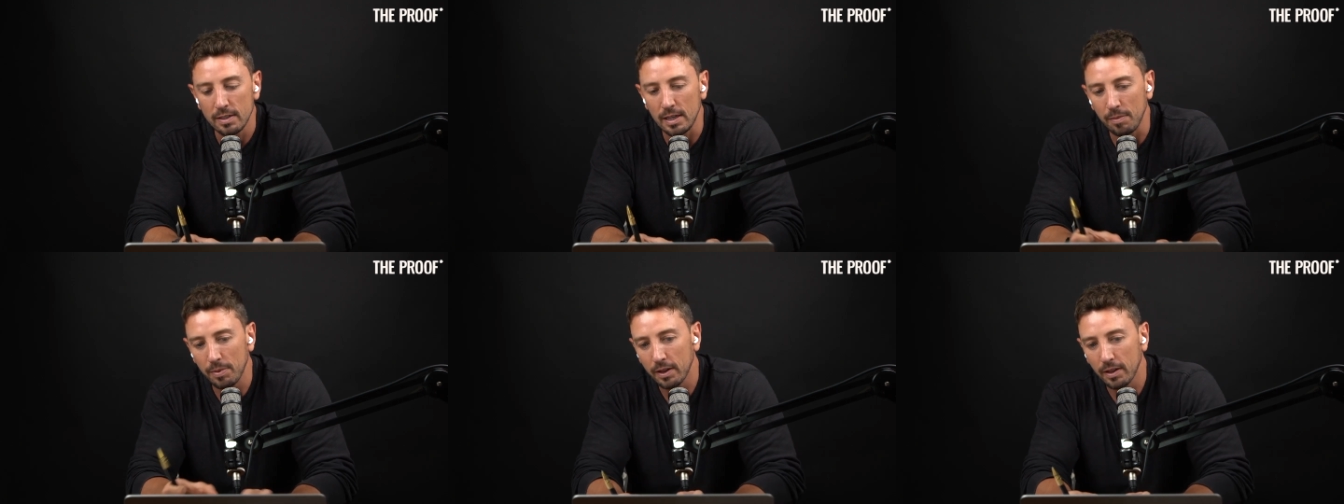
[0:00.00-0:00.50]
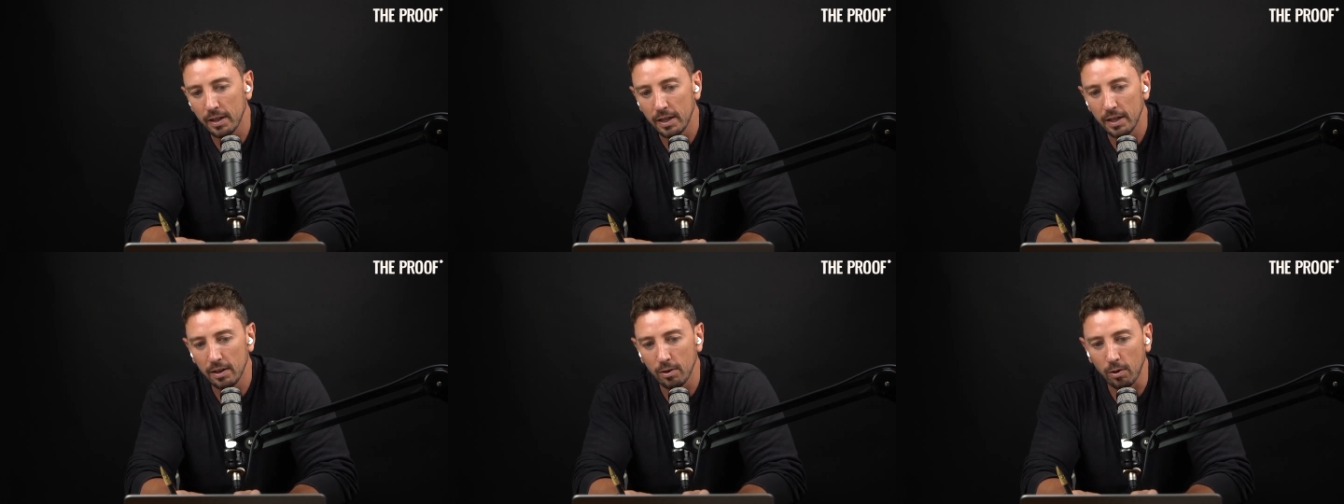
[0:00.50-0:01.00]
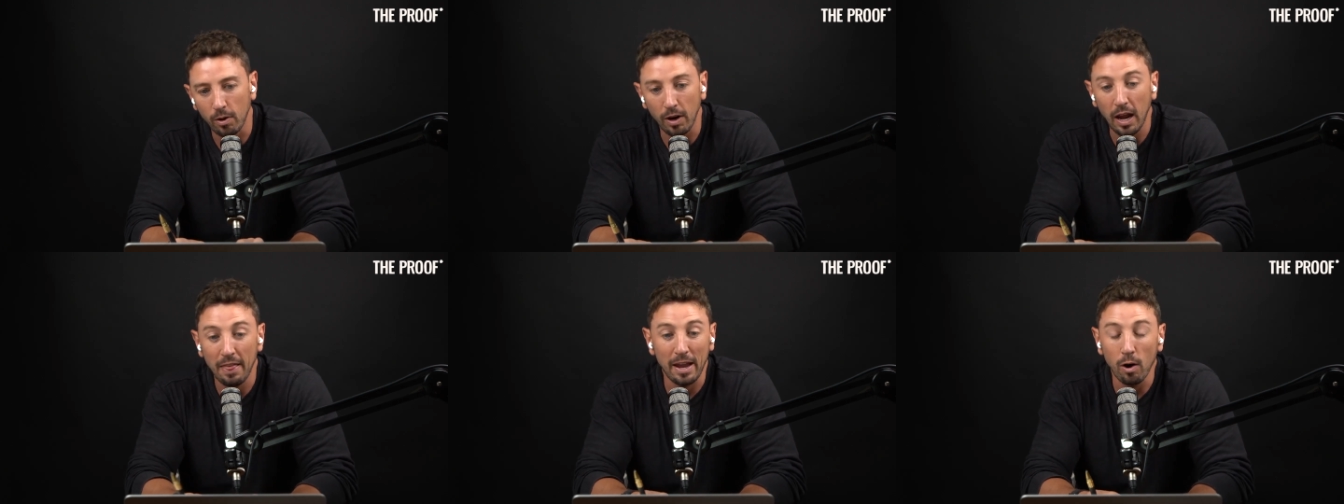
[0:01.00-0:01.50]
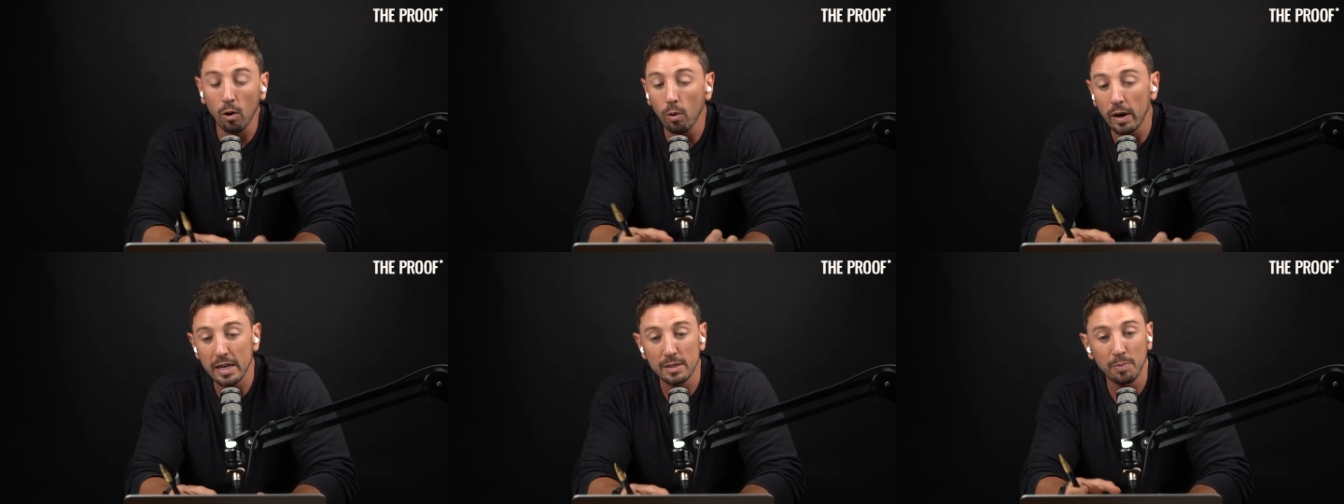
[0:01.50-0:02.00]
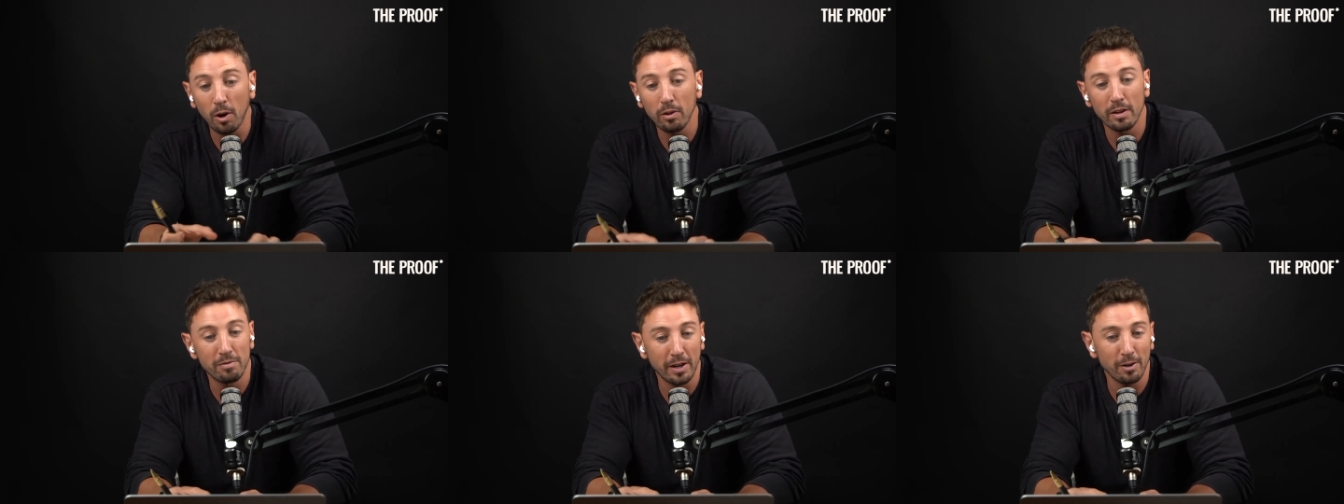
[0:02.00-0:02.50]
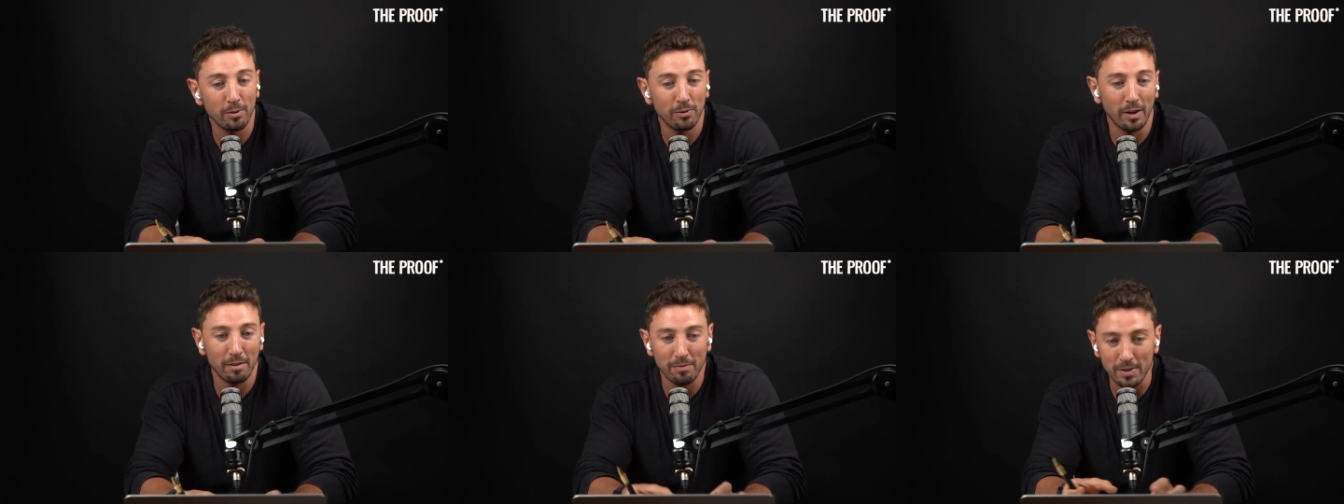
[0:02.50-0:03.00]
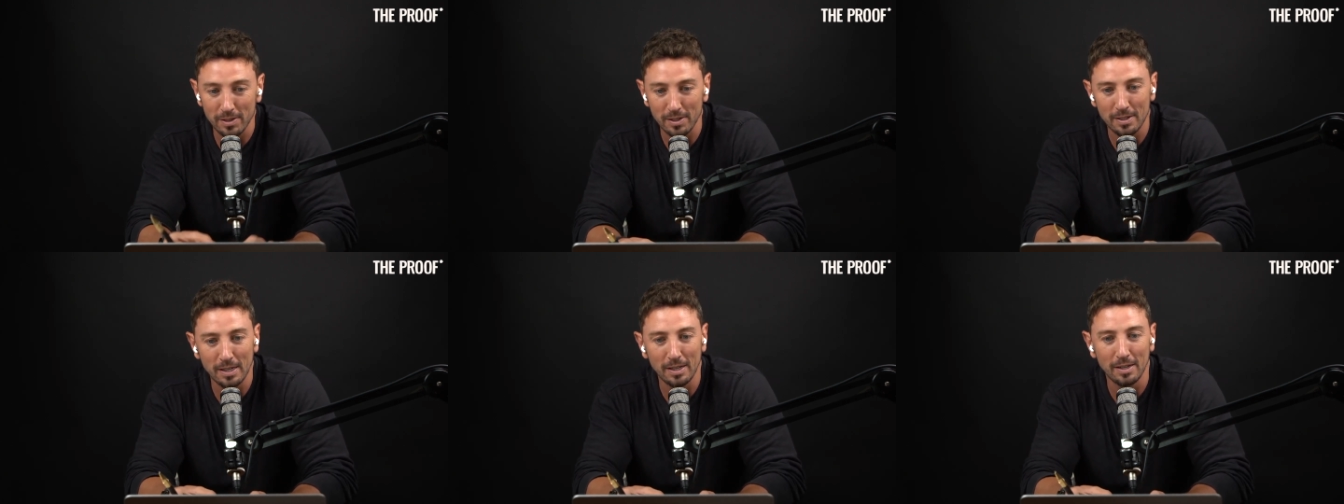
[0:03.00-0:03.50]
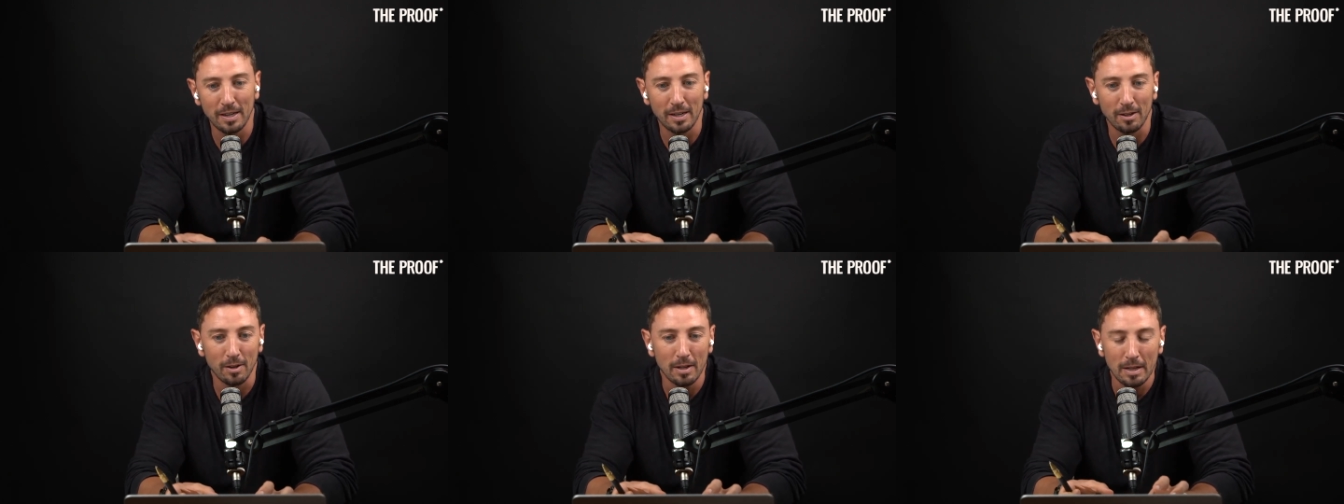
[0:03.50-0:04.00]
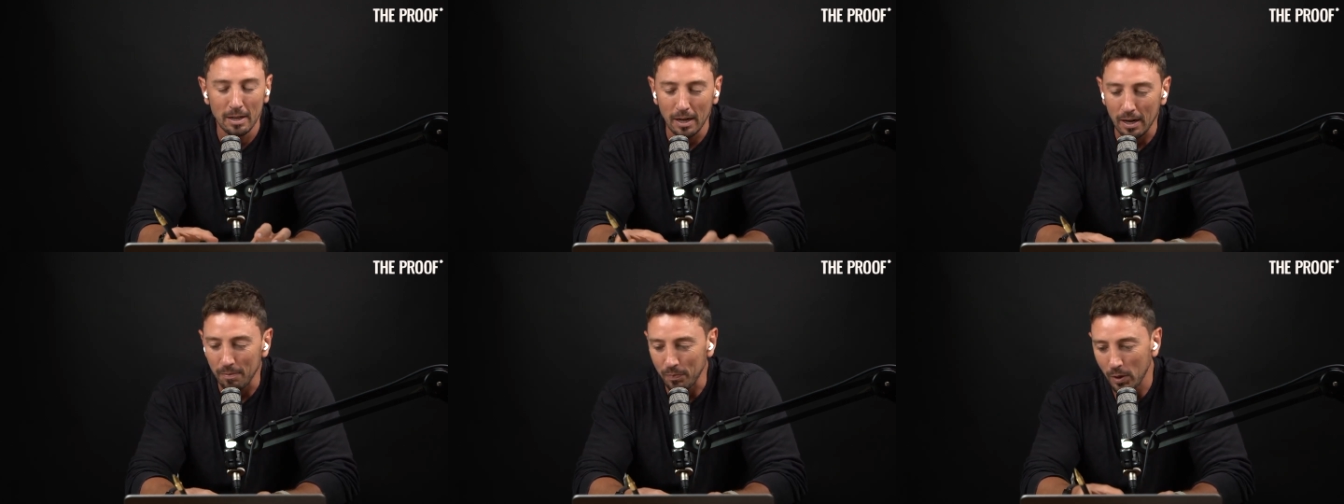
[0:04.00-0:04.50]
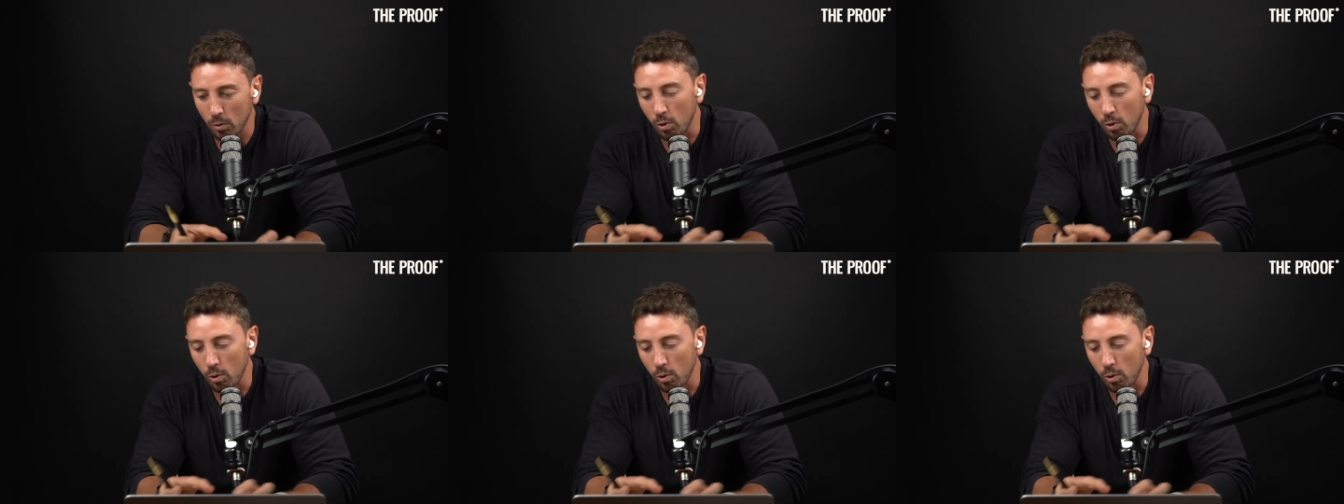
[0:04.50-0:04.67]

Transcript: typically, or are they always polyphenols like fisetin and um,